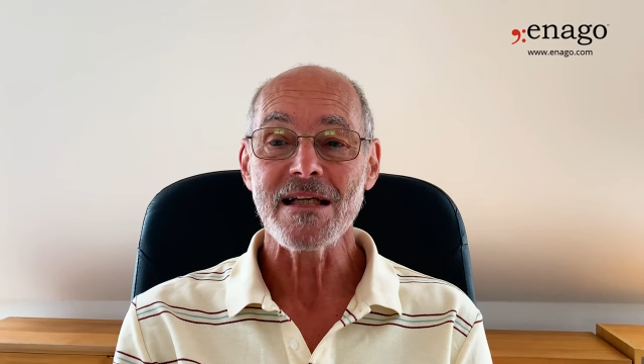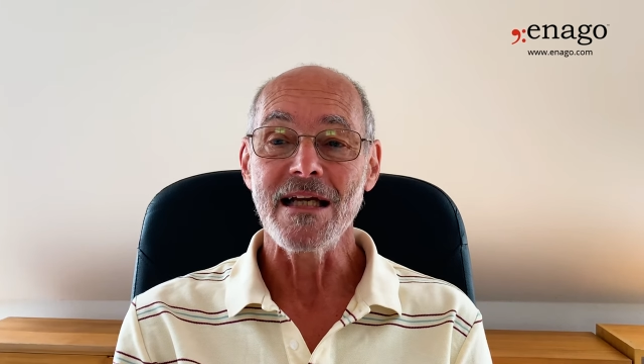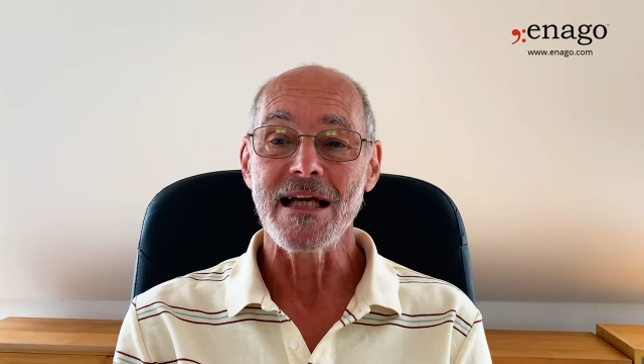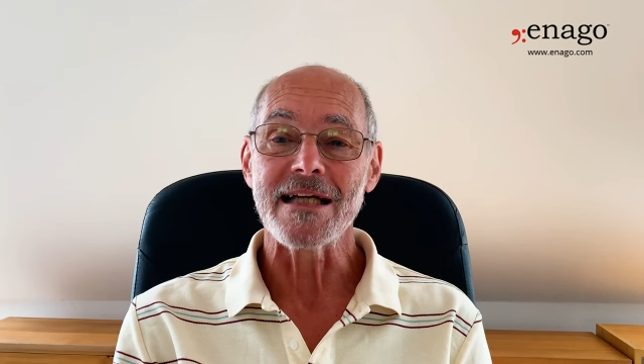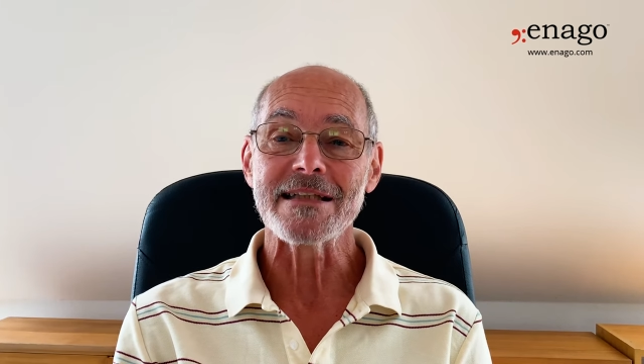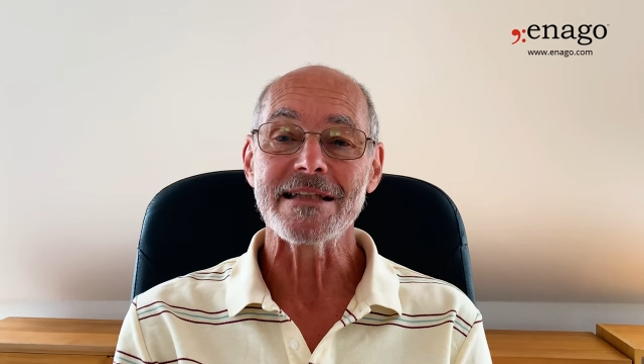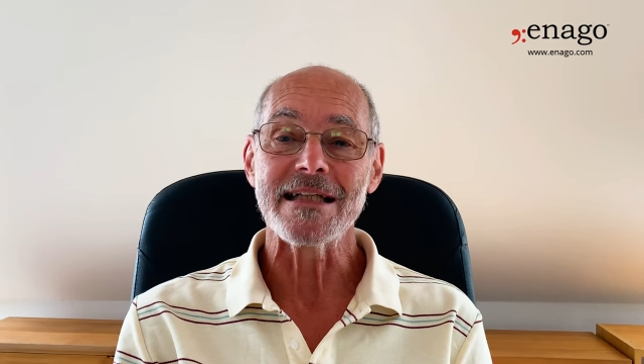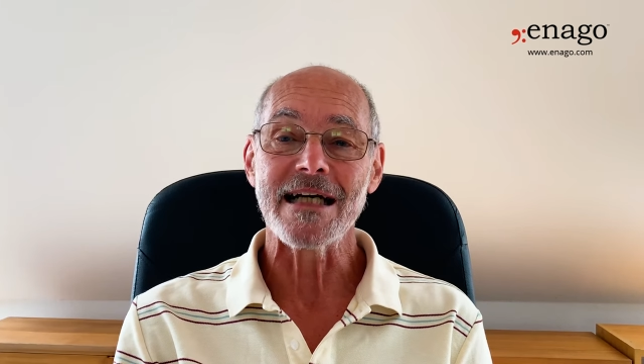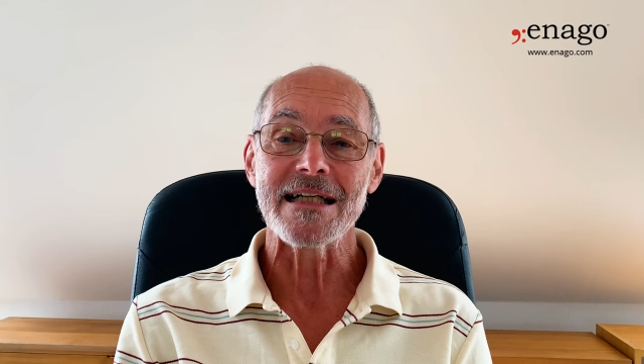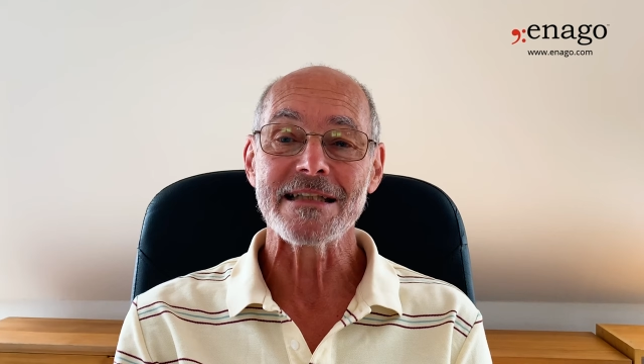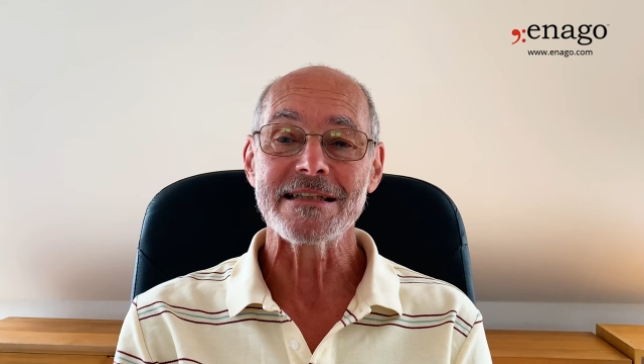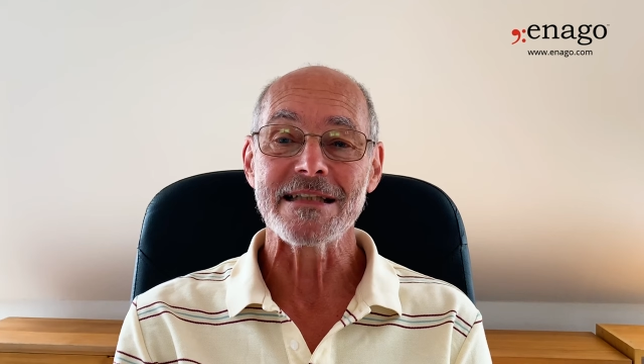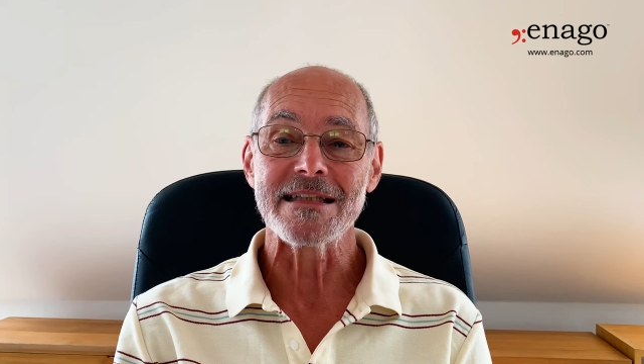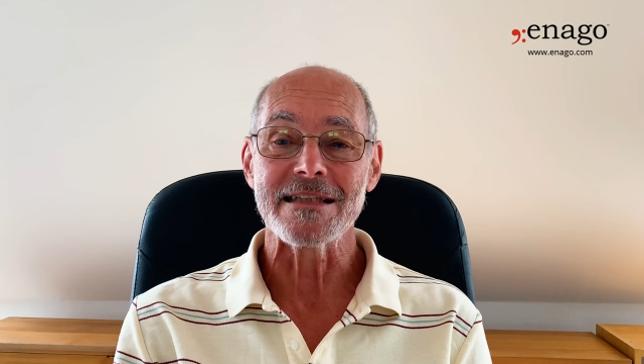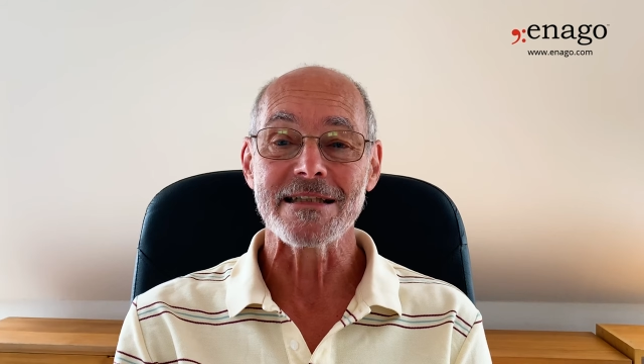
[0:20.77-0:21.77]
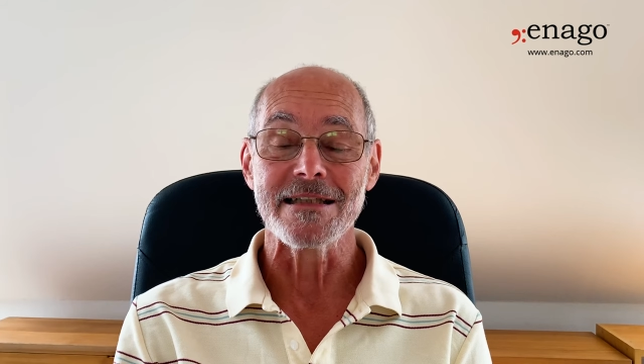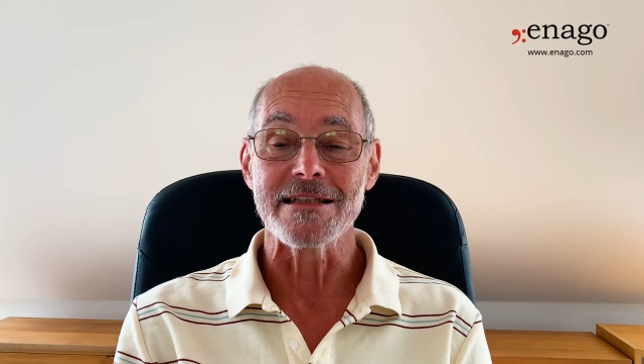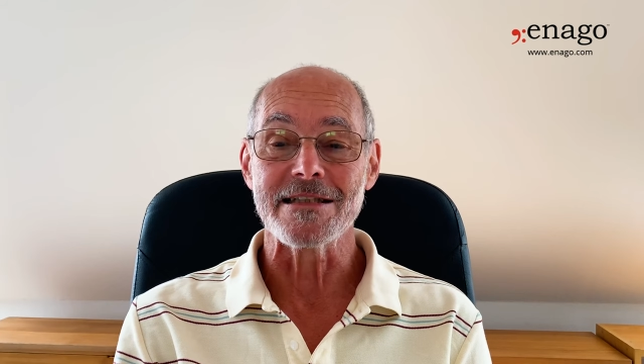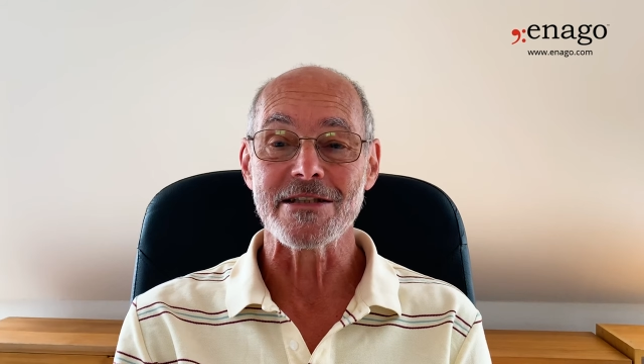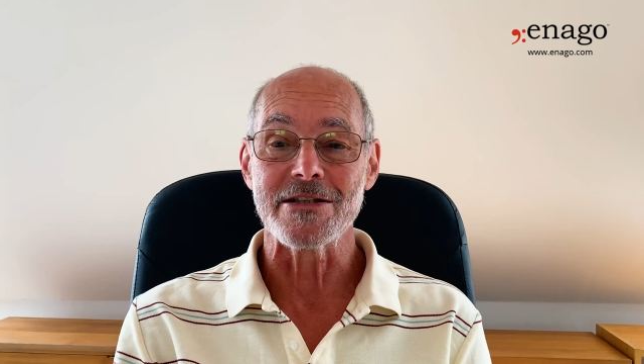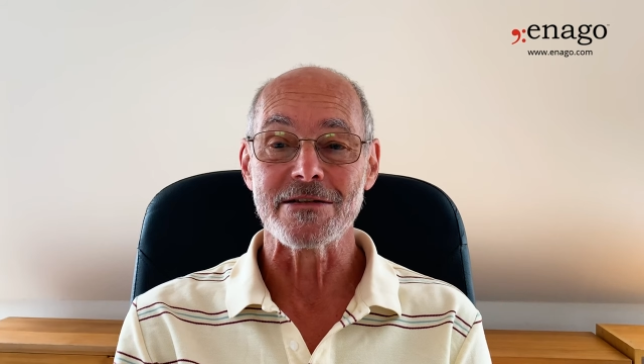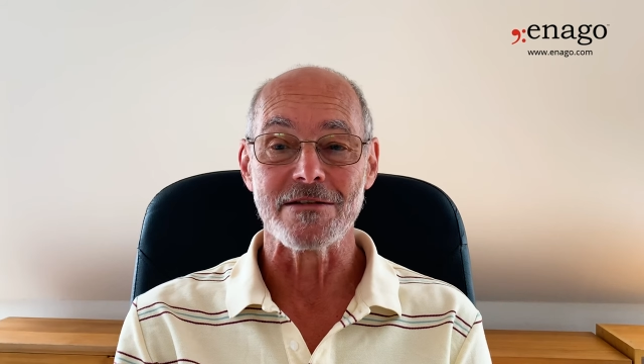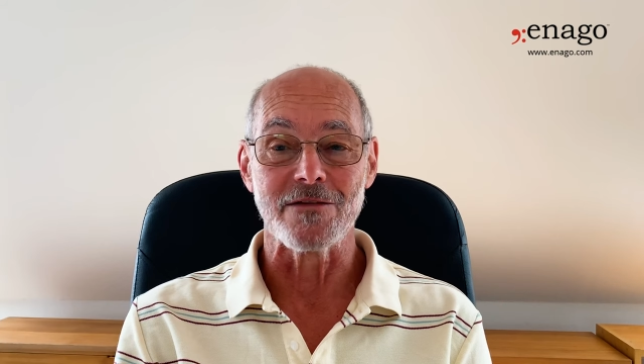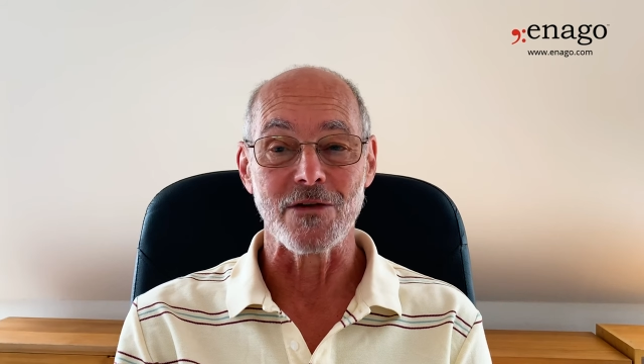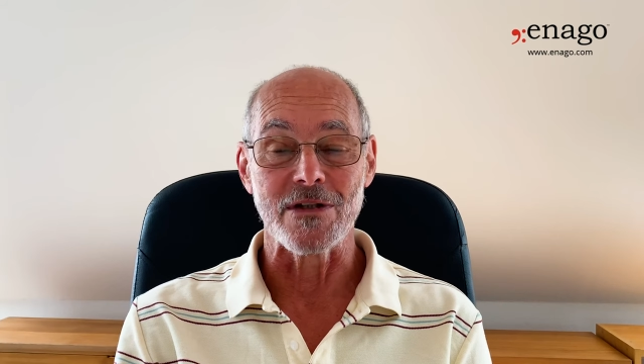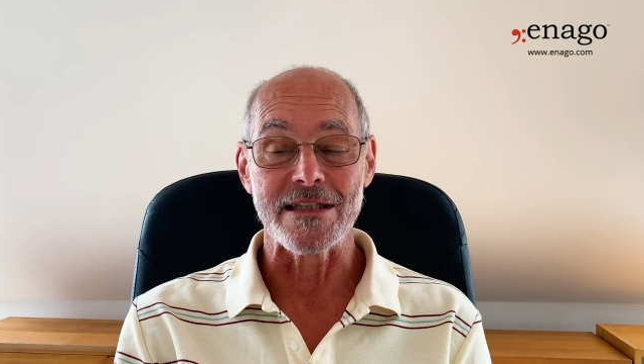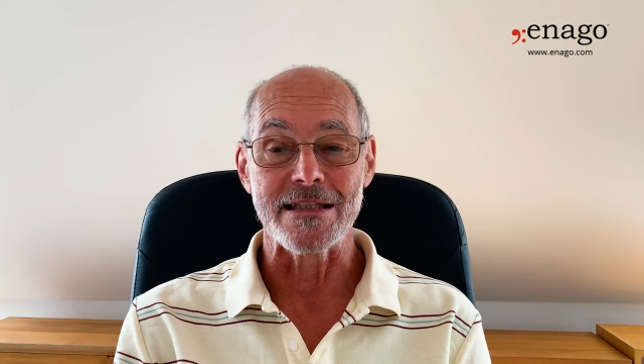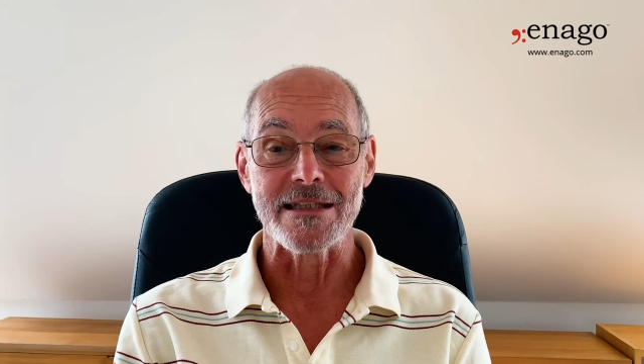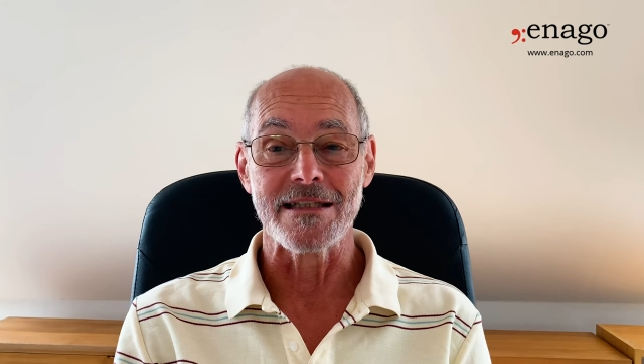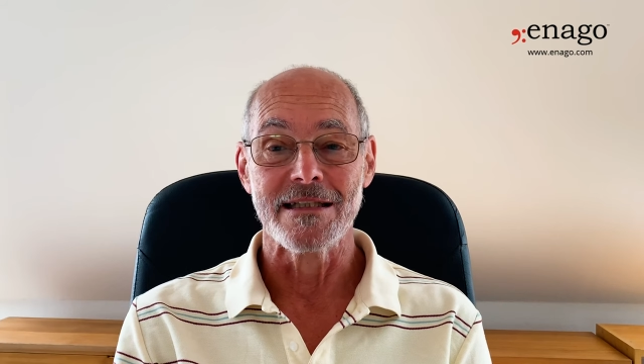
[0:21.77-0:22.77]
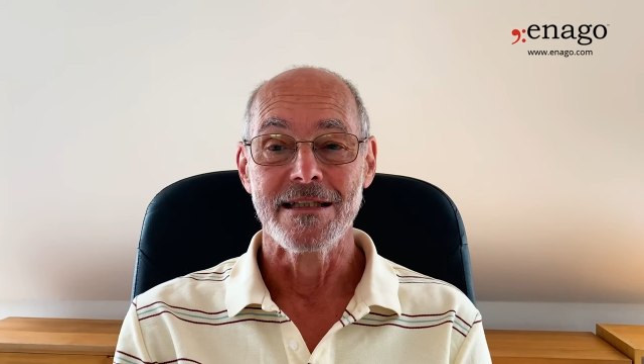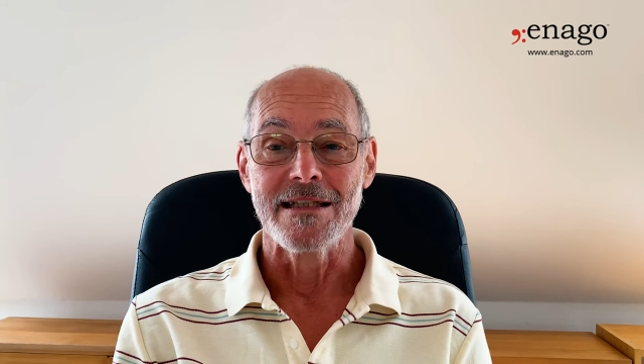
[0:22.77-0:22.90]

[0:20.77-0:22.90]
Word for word: And the idea is to avoid